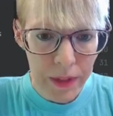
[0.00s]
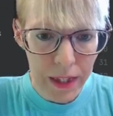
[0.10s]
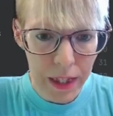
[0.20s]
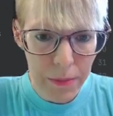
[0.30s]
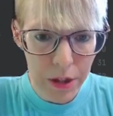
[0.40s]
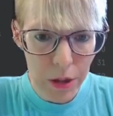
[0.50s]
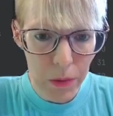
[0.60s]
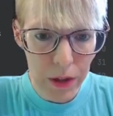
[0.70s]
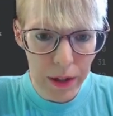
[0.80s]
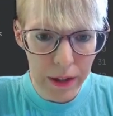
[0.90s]
the image
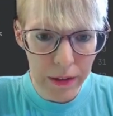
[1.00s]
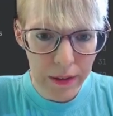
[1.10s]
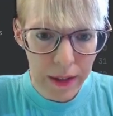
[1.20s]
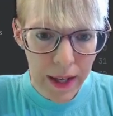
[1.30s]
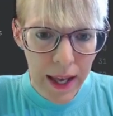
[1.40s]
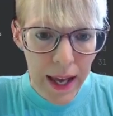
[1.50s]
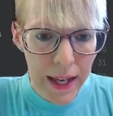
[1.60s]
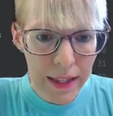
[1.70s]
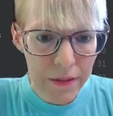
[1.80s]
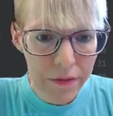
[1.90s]
URL,
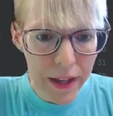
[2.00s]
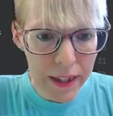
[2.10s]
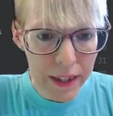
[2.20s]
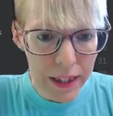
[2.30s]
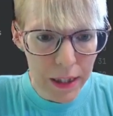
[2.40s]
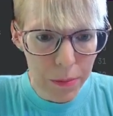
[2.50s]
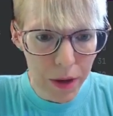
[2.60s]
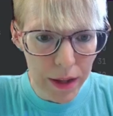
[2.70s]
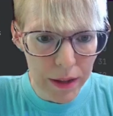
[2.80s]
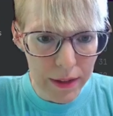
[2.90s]
and then finally the
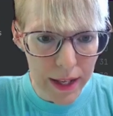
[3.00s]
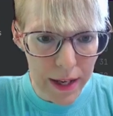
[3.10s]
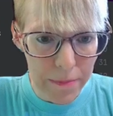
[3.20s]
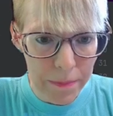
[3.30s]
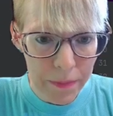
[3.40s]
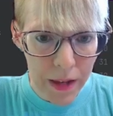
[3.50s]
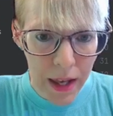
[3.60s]
product name.